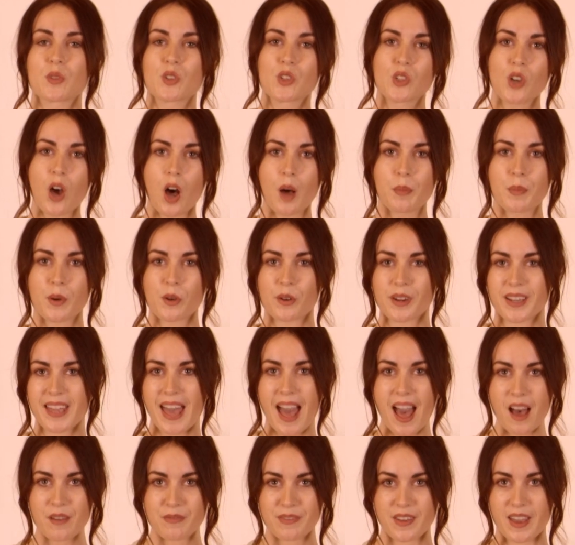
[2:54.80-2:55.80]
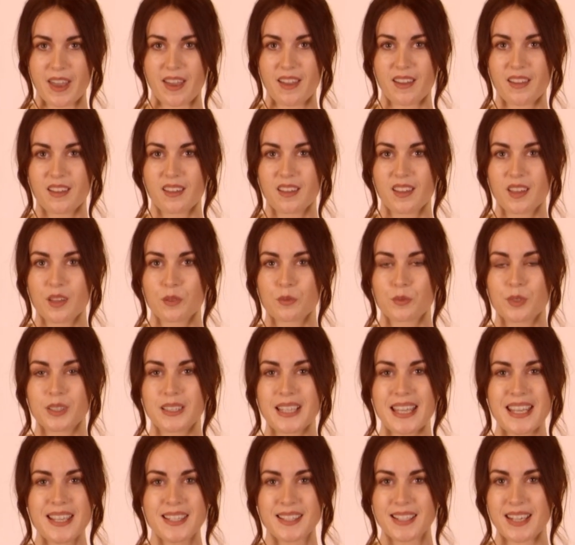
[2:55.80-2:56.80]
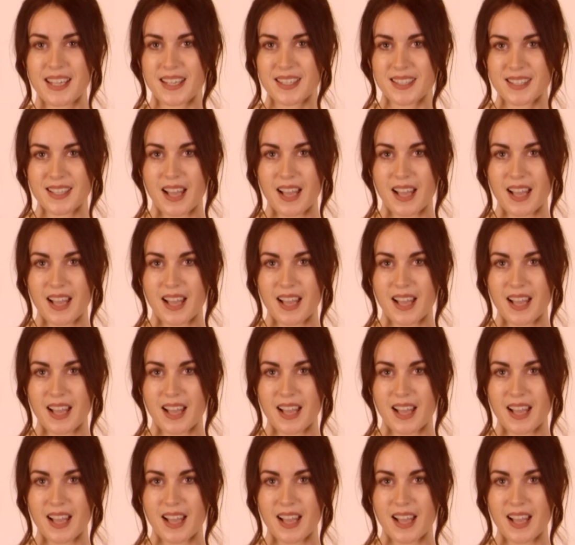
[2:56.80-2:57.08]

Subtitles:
shop or a cafe. Will these need